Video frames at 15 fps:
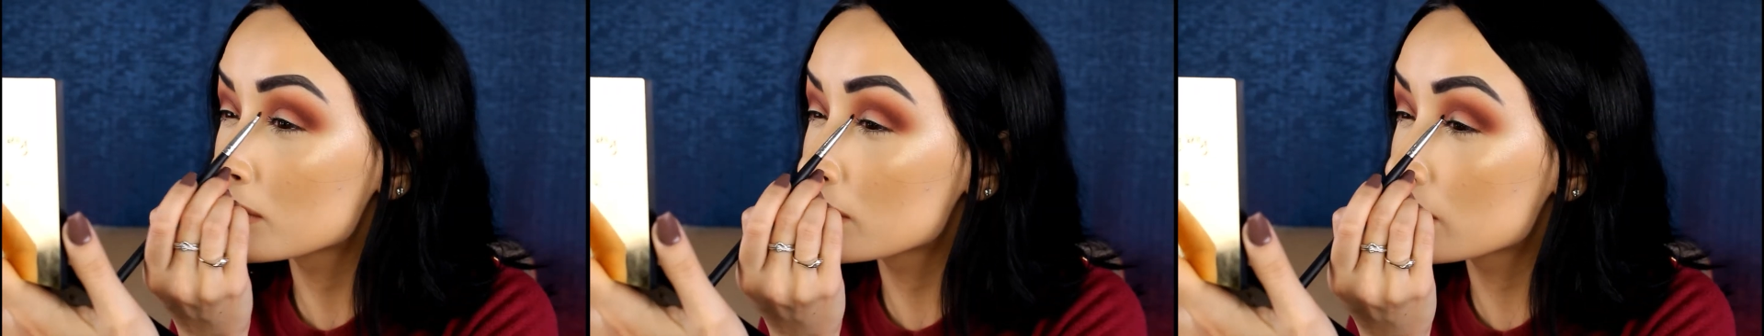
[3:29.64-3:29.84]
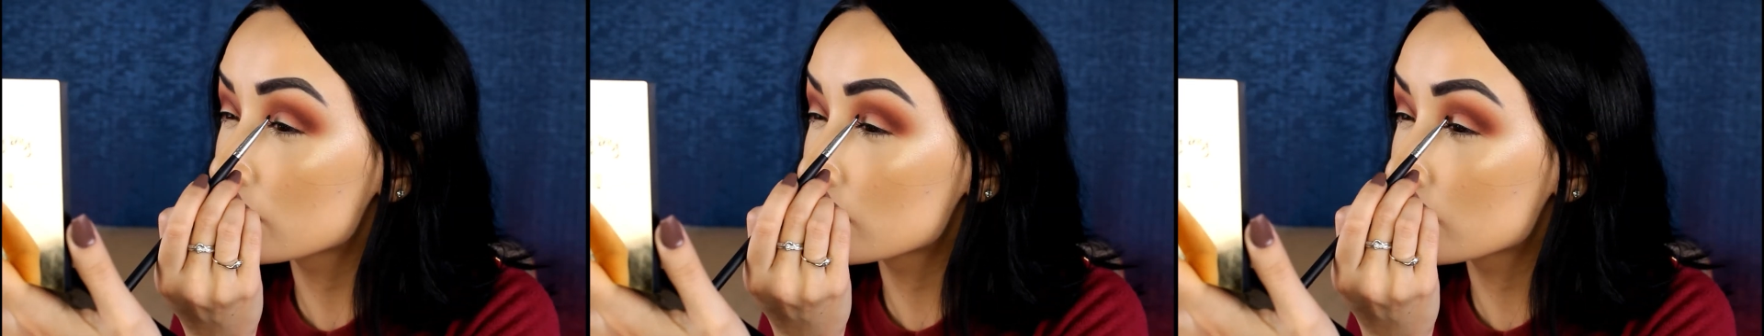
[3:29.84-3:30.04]

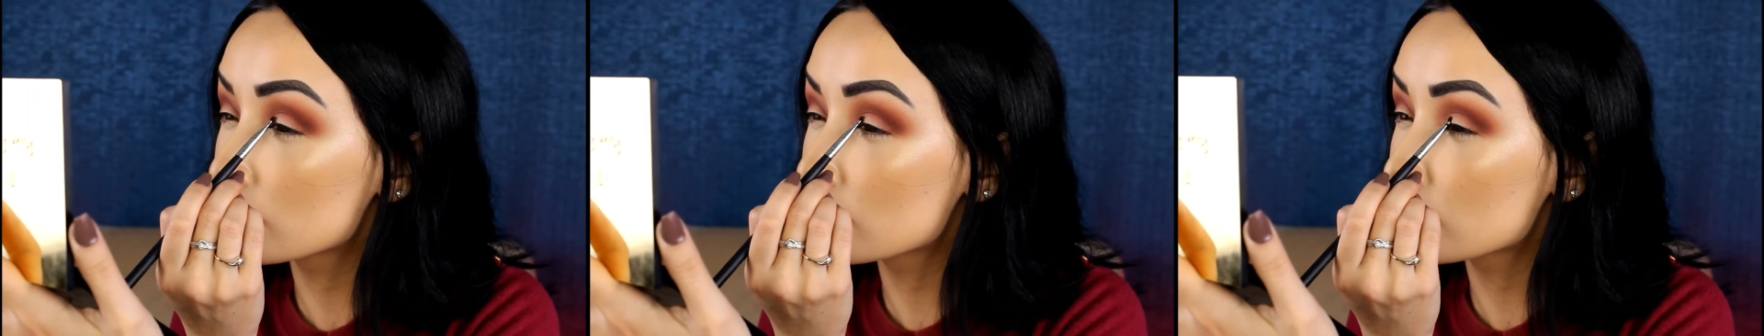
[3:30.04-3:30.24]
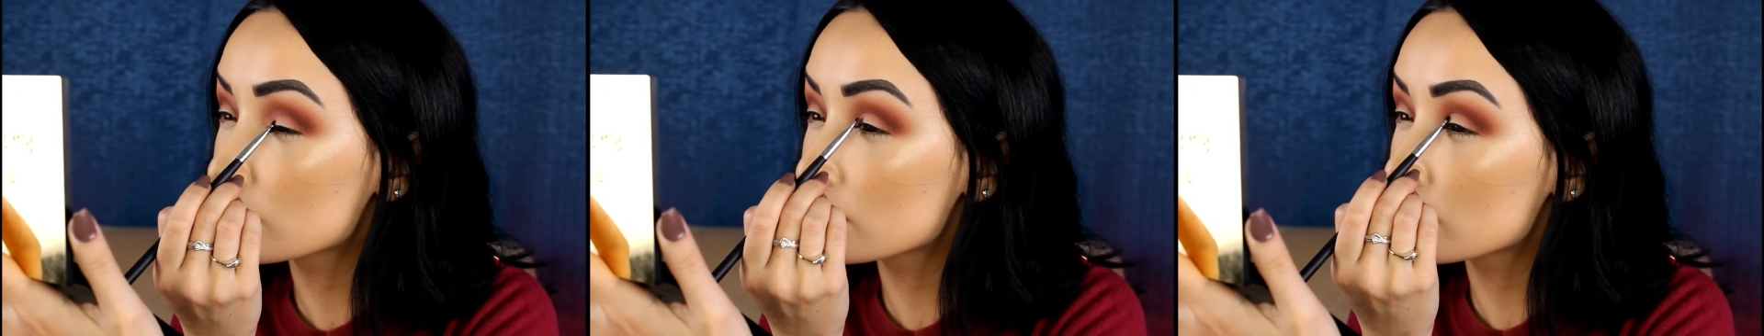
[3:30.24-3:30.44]
brush.
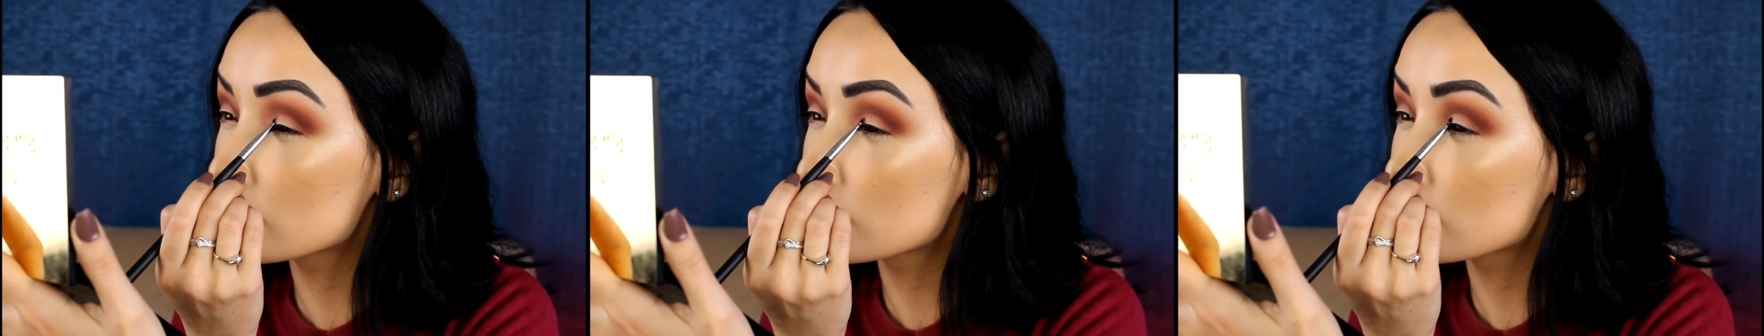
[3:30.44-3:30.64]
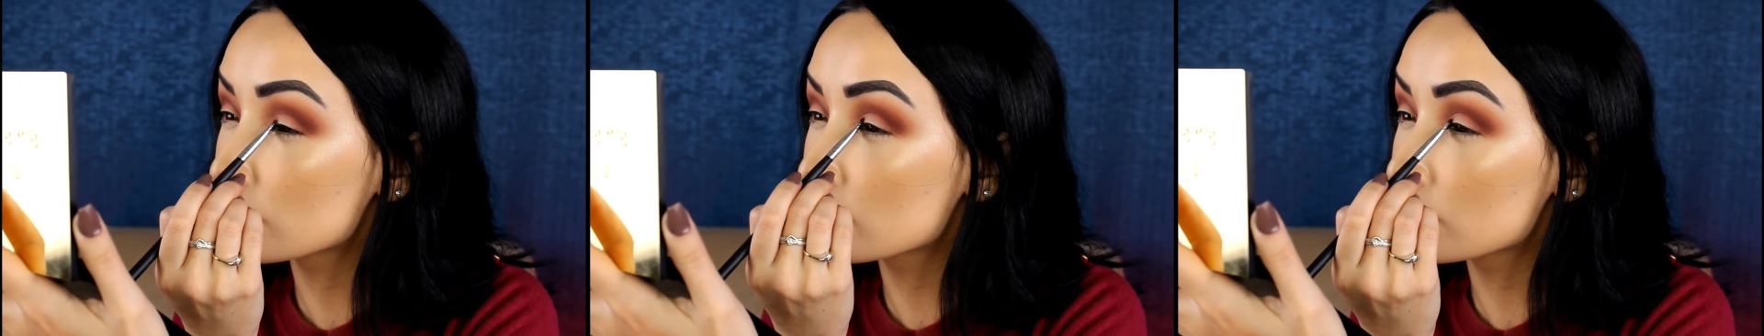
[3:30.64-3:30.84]
I'll
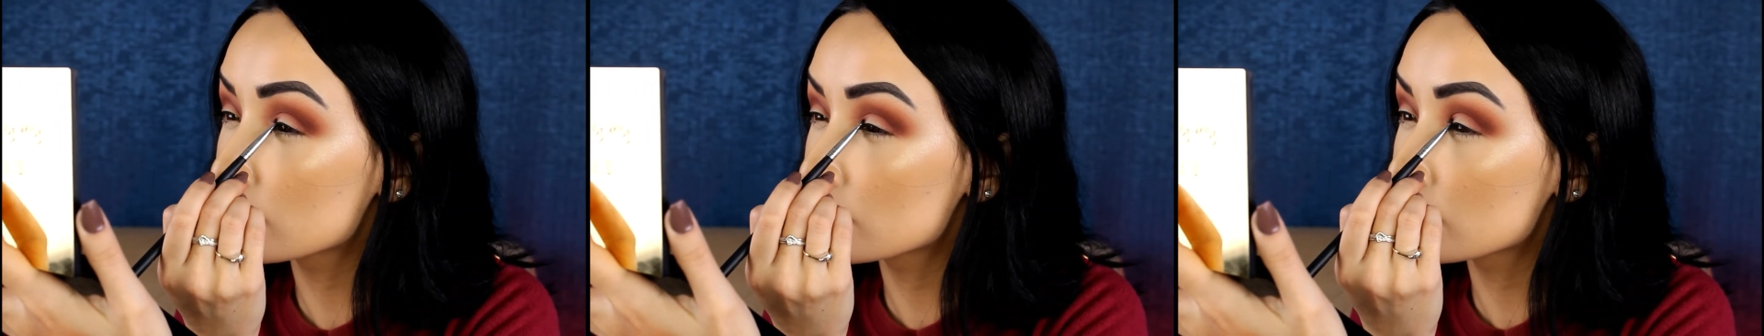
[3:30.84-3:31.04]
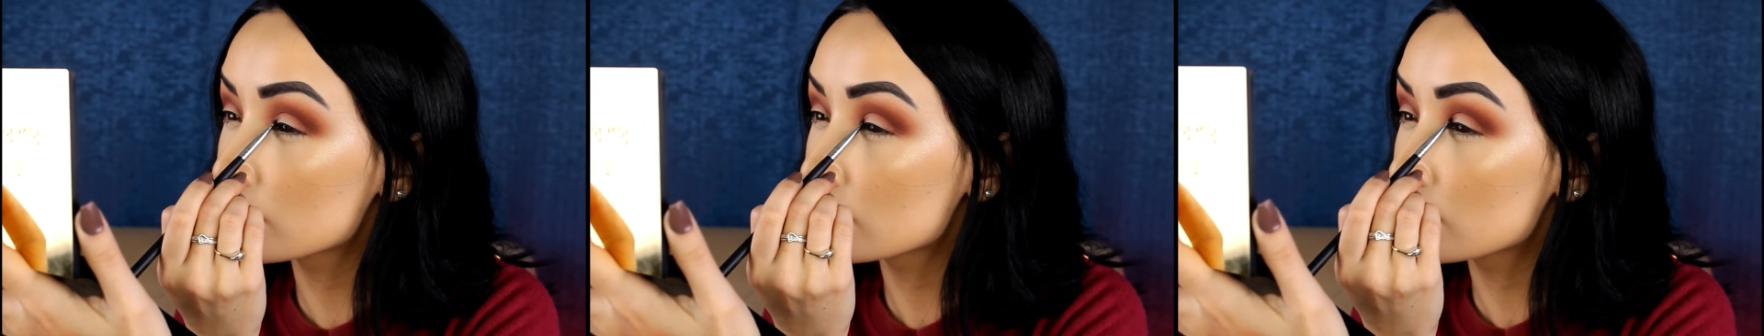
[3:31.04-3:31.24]
list all the
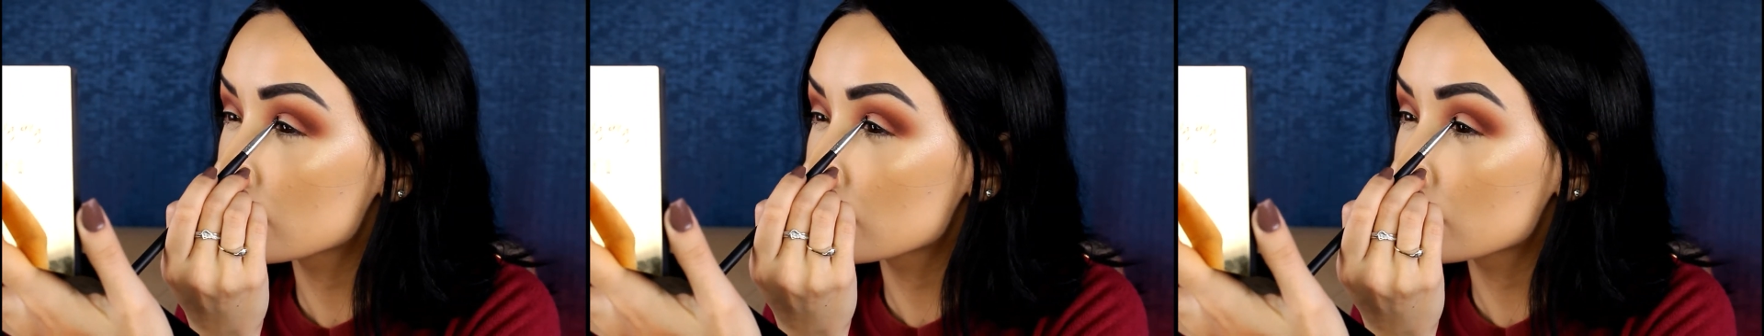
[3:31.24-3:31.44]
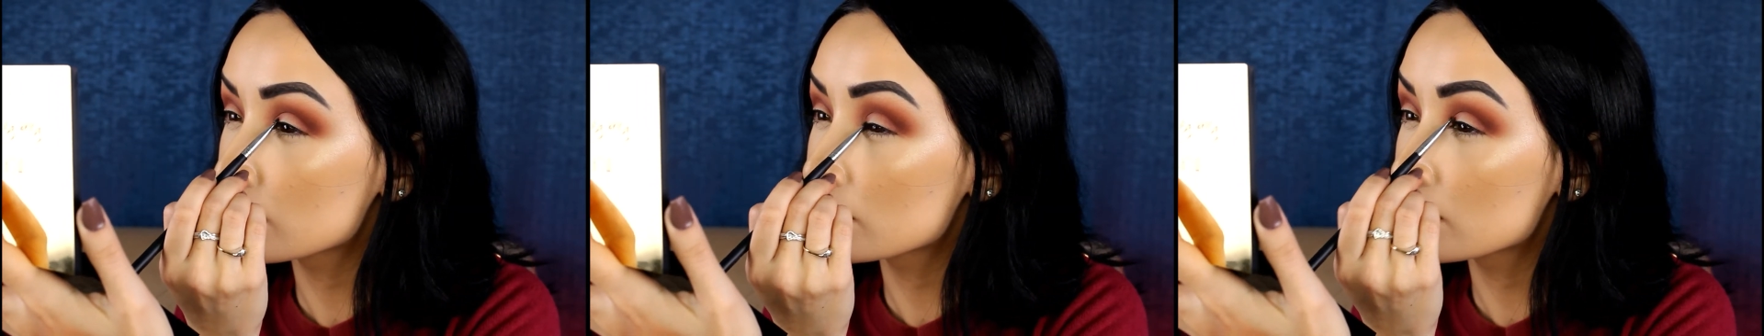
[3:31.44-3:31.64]
brushes
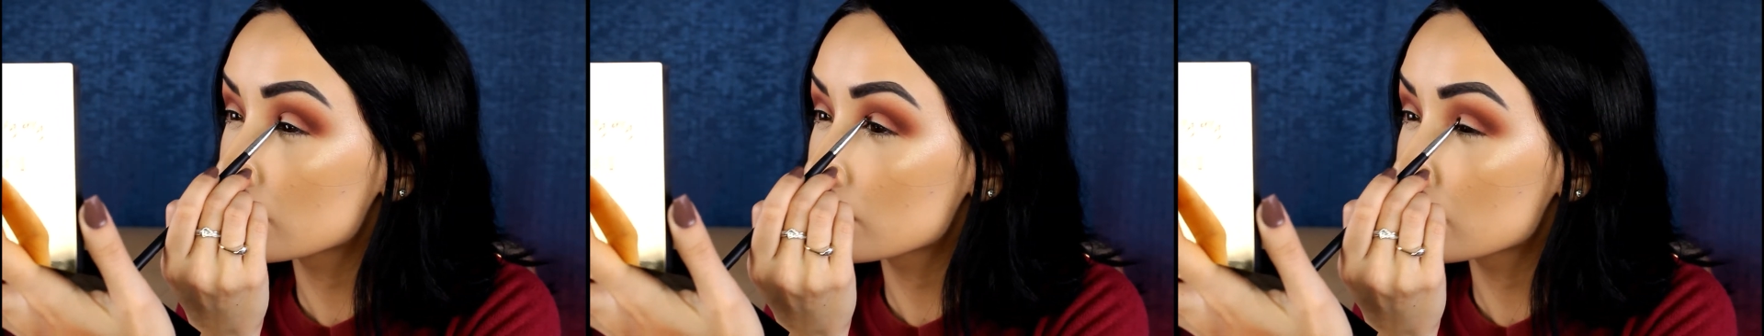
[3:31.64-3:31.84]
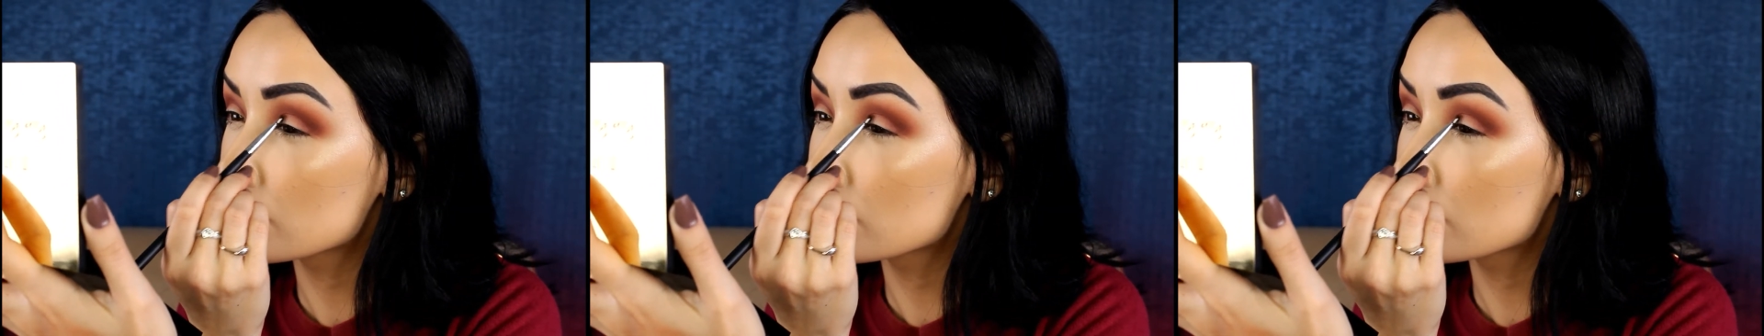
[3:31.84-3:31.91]
I use